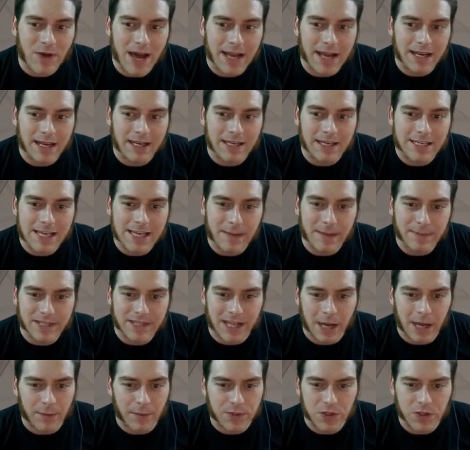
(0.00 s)
you had any tips
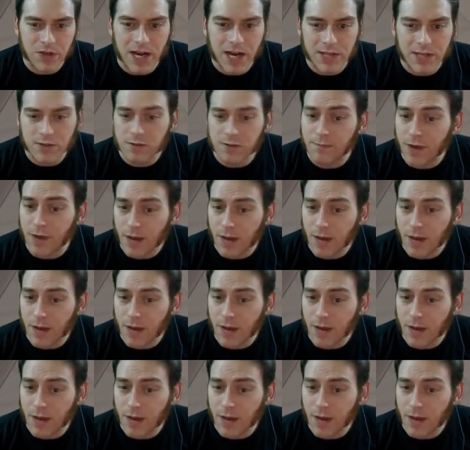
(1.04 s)
that helped you guys with